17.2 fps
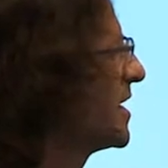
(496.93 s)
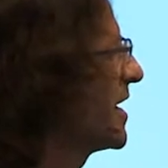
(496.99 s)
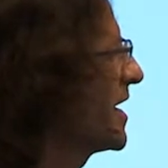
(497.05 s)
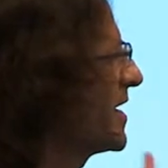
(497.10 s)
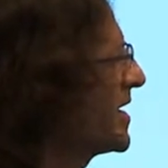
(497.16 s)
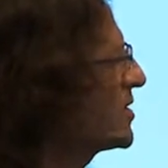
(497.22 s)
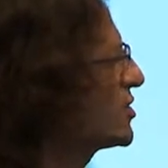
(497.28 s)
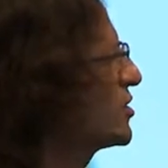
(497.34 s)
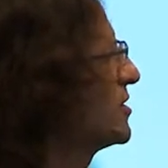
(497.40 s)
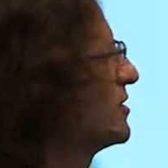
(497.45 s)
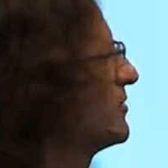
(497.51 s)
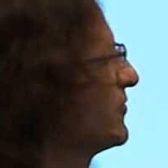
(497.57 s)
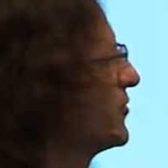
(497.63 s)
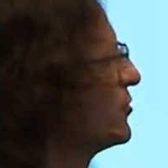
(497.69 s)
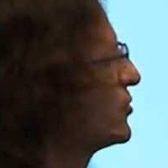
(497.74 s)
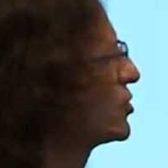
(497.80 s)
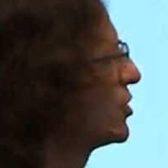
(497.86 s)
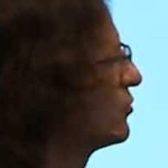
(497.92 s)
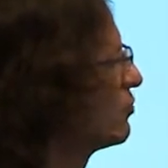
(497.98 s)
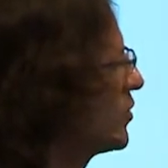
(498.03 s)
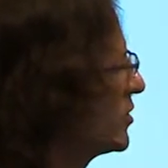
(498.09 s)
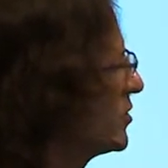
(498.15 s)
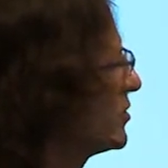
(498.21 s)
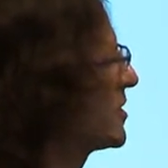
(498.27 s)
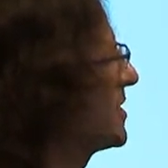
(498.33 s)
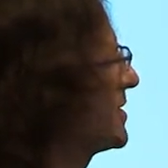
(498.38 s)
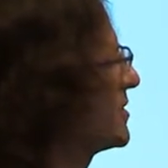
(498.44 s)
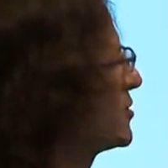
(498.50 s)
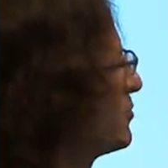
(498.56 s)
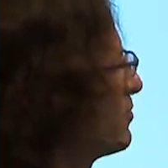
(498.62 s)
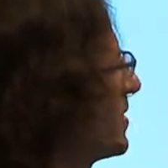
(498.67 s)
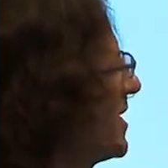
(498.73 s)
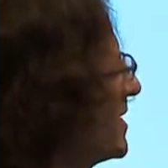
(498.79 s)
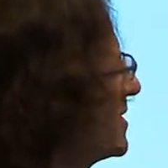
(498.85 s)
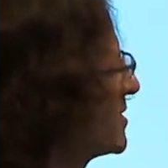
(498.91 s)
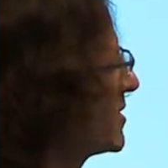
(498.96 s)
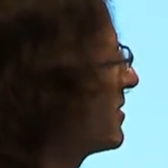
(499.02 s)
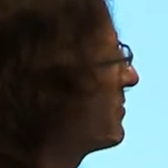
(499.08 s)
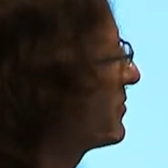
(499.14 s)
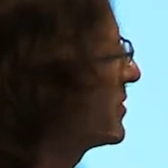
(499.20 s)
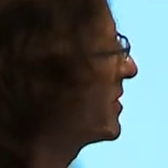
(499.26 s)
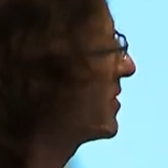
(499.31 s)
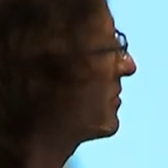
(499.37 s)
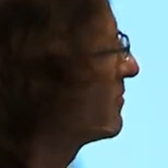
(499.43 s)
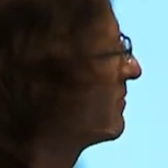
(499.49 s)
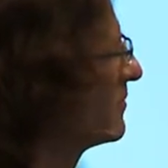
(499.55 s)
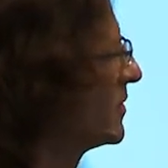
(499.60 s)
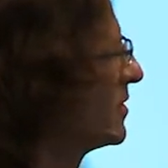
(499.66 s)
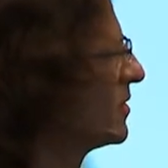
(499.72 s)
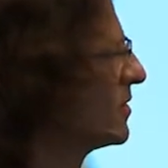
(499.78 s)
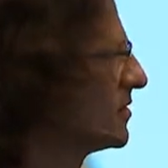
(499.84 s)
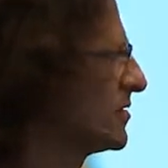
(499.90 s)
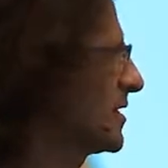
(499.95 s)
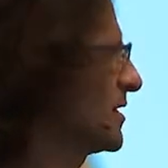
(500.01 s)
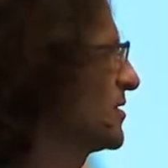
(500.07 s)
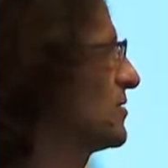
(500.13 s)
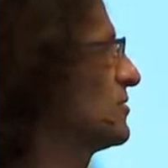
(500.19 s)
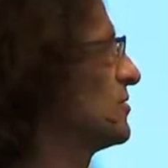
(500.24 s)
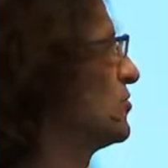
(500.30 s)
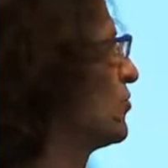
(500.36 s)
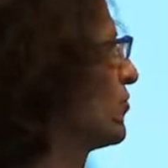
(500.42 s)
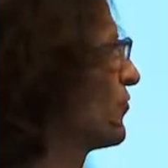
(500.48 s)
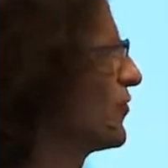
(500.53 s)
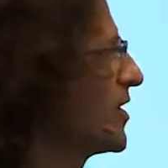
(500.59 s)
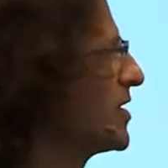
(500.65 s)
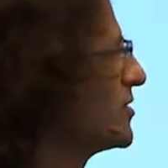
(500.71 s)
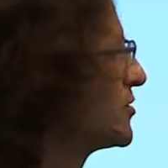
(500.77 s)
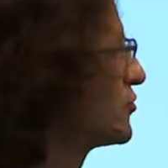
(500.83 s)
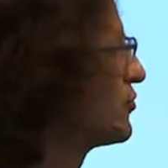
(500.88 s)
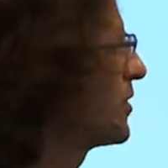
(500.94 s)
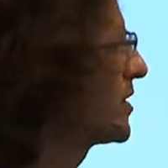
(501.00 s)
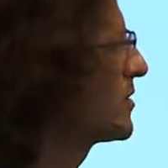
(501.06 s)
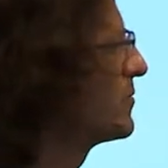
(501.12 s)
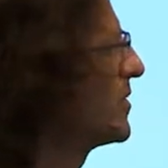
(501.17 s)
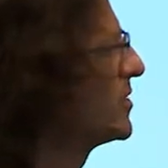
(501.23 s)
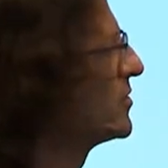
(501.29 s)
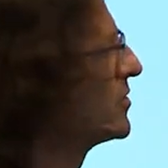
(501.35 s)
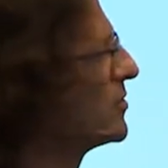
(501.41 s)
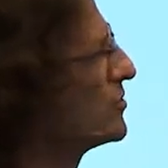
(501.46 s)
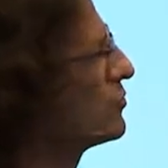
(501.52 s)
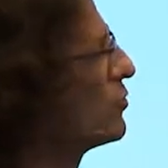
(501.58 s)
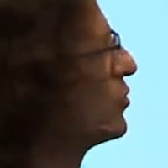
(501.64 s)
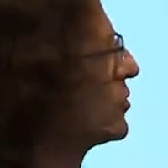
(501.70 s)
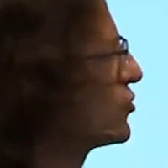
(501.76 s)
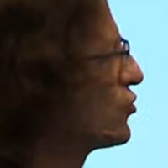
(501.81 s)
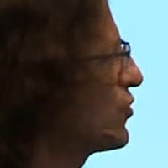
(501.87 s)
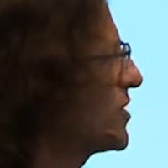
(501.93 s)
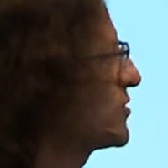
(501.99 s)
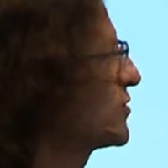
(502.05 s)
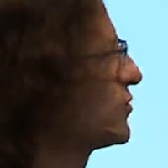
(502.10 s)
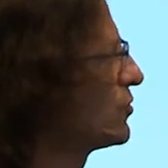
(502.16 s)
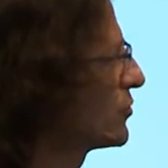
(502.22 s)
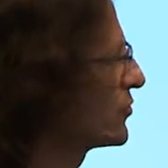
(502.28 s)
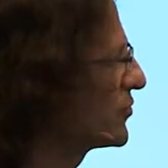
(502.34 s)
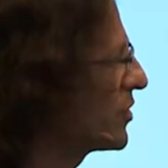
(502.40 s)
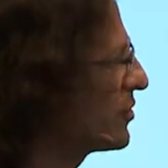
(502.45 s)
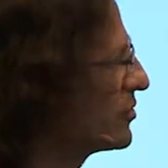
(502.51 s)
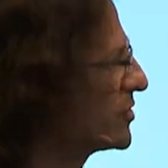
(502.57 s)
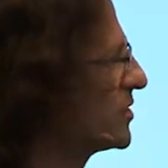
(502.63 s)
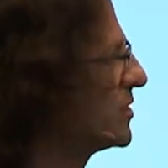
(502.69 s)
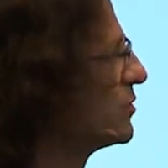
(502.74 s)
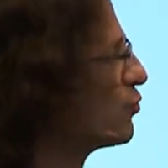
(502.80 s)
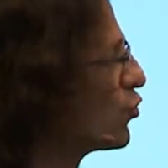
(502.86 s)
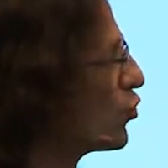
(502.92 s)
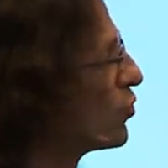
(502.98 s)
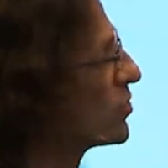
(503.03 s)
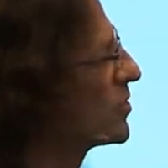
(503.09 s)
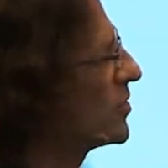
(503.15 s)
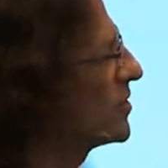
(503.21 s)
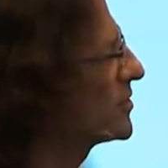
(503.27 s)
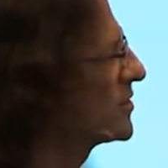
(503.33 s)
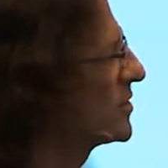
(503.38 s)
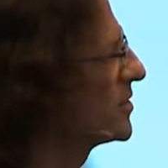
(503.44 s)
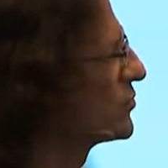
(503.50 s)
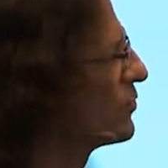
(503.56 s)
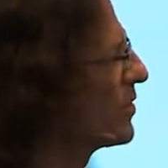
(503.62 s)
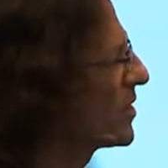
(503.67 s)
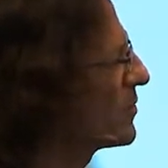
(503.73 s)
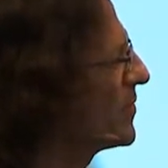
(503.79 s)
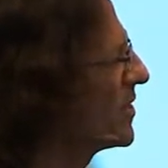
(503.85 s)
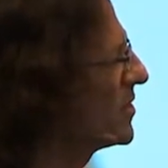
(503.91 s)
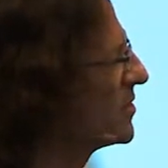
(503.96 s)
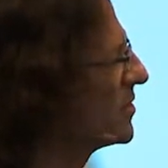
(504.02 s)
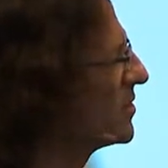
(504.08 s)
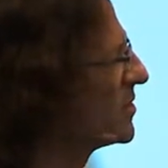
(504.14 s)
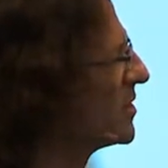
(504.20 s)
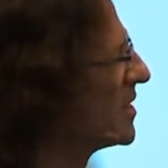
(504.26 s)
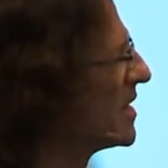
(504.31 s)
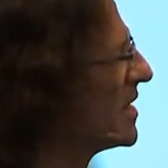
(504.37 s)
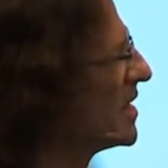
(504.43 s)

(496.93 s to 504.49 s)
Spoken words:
And actually, in the future, when you click to play something that your friend has recommended or a trusted authority, a broadcaster has recommended,